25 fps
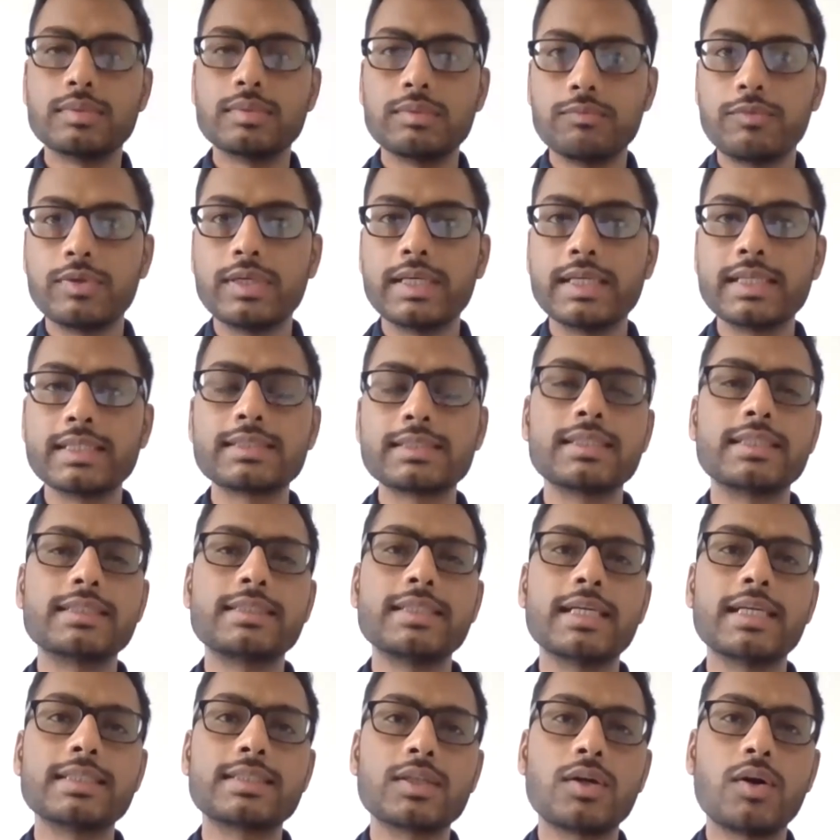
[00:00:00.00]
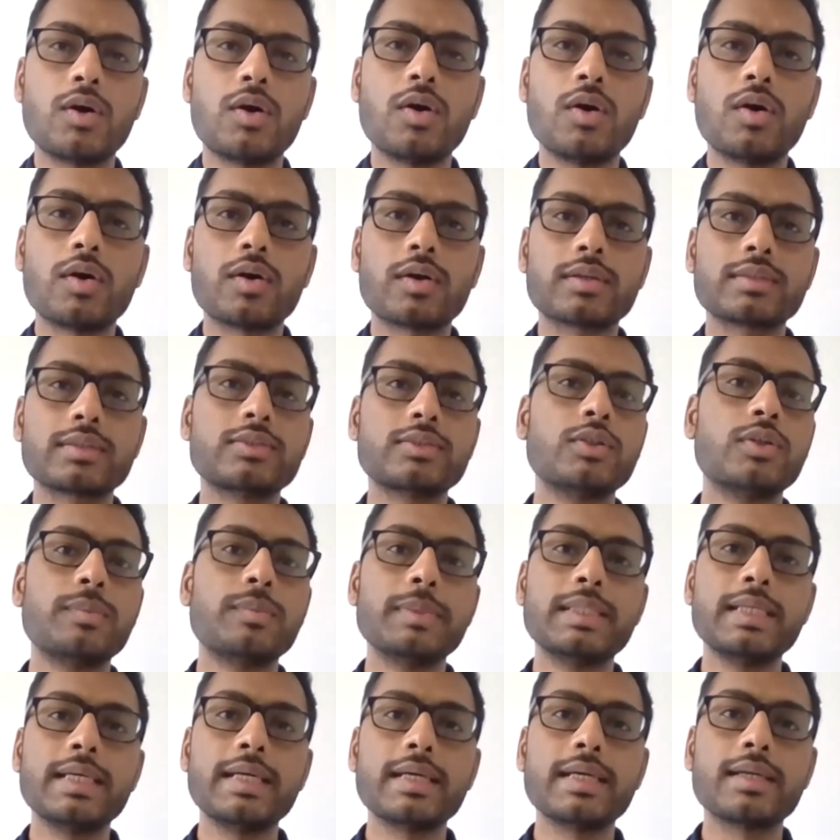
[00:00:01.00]
words such as or should
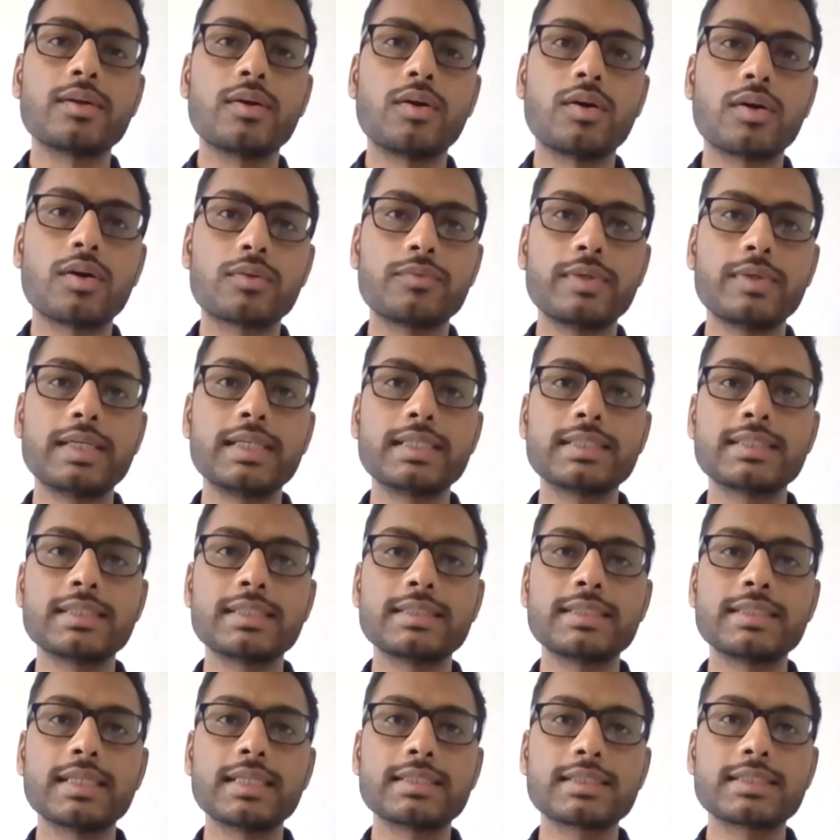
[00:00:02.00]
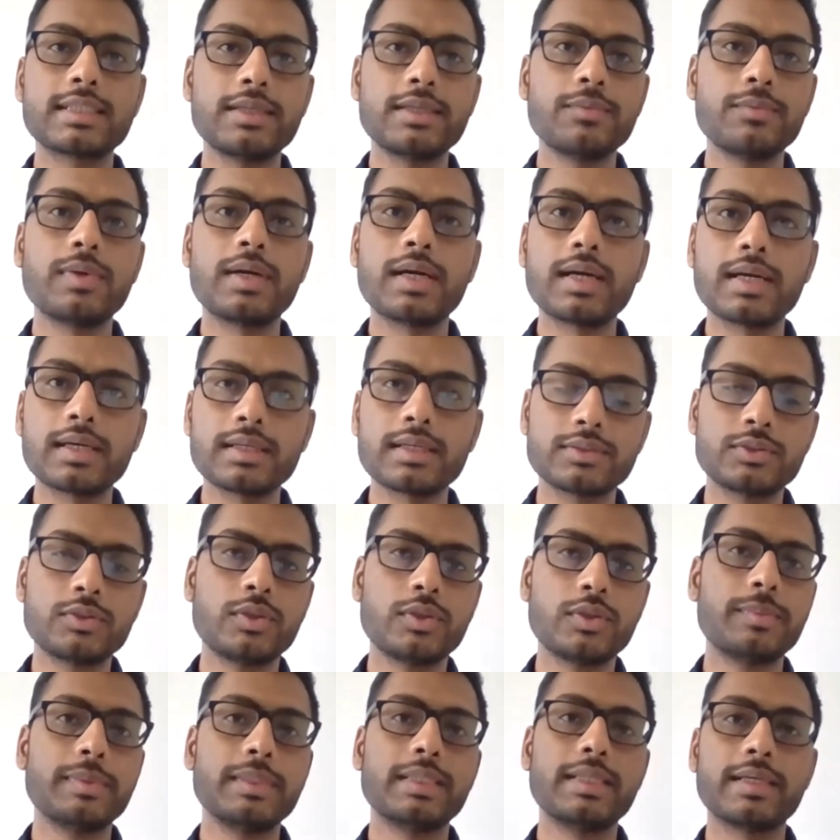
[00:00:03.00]
be there, or words such as kiwa
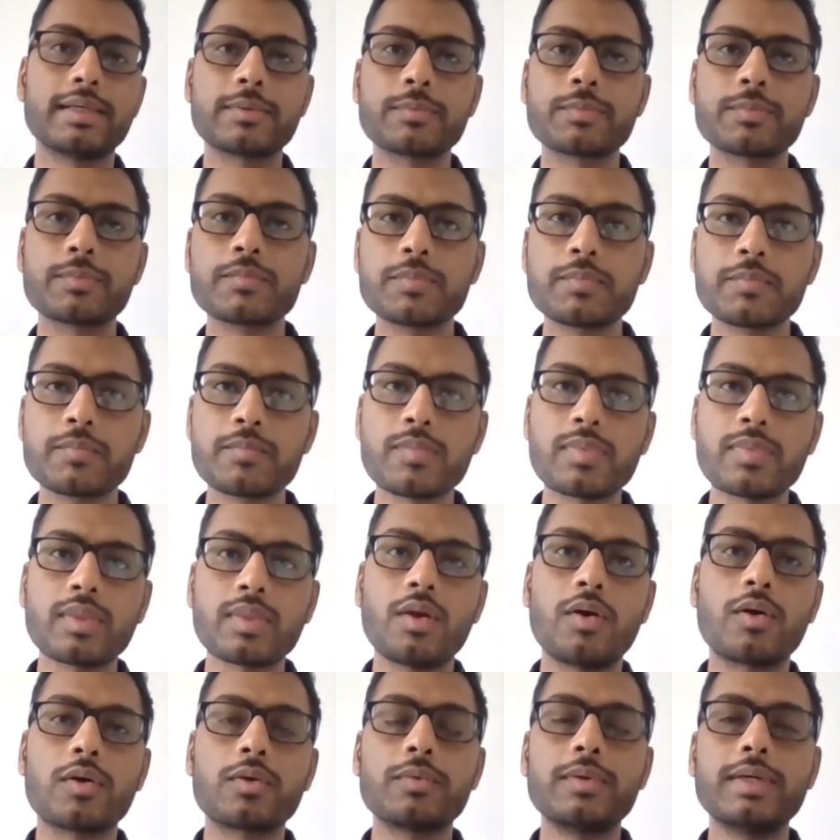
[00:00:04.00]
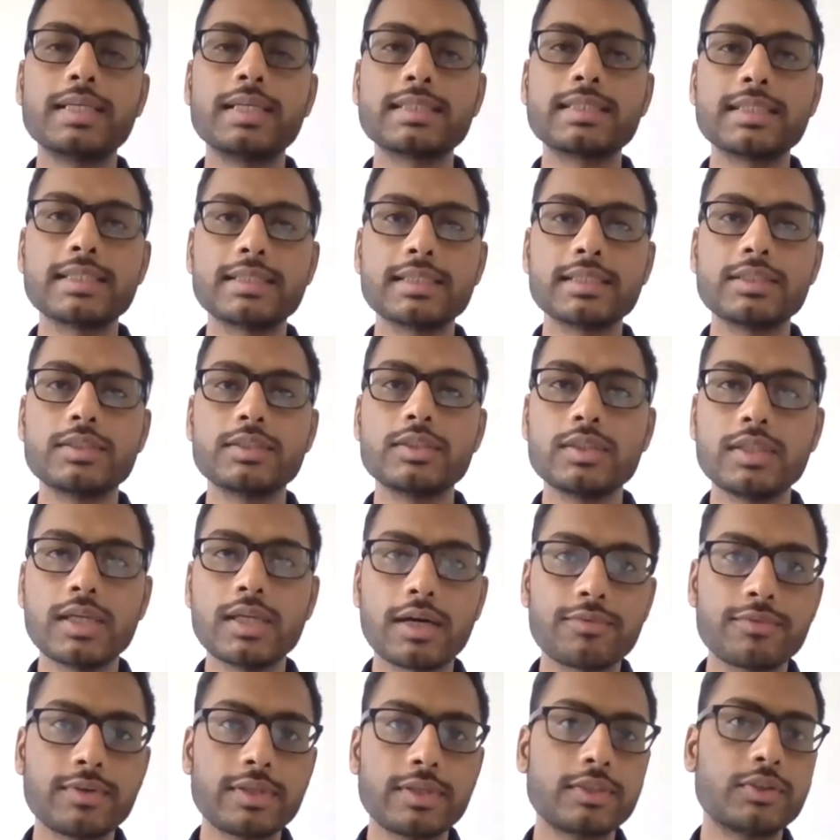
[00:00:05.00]
should be there, or words such as
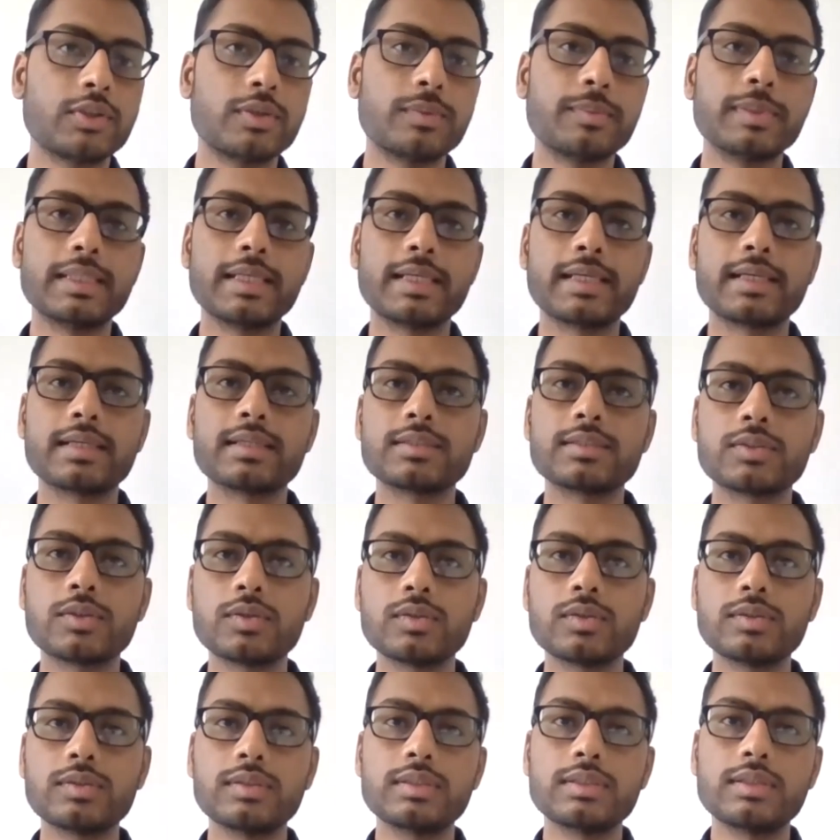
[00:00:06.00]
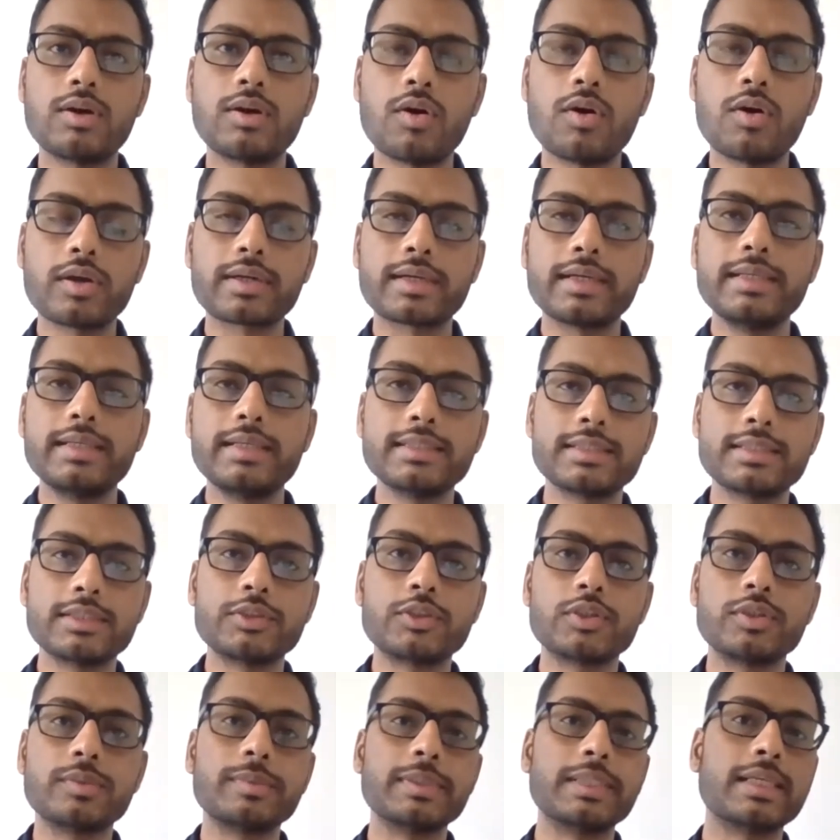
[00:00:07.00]
yafir should be there. So or condition
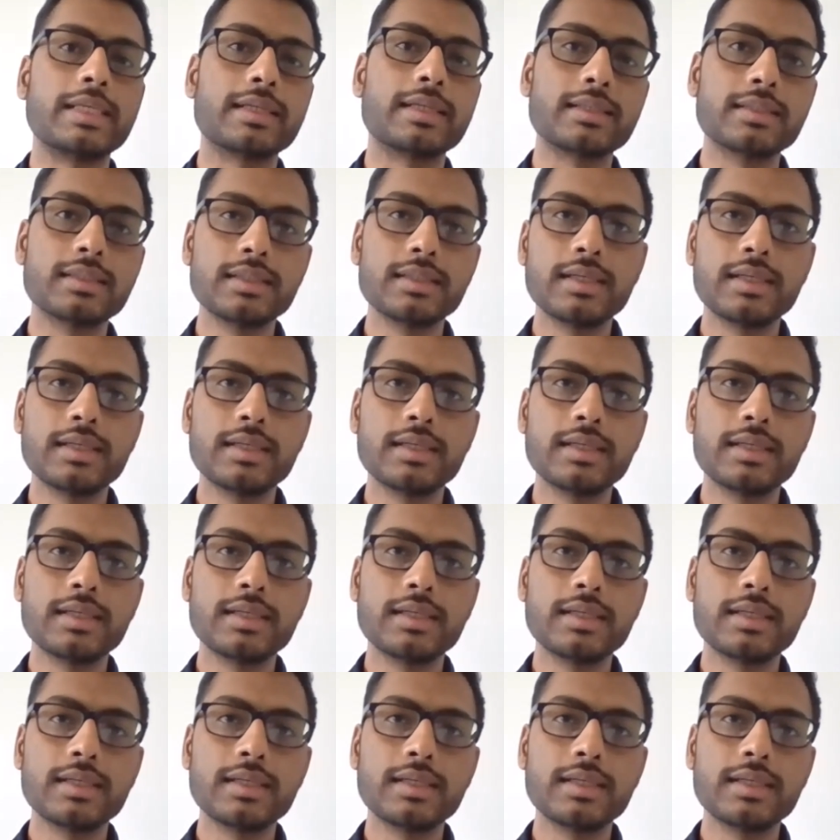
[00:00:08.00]
should be there.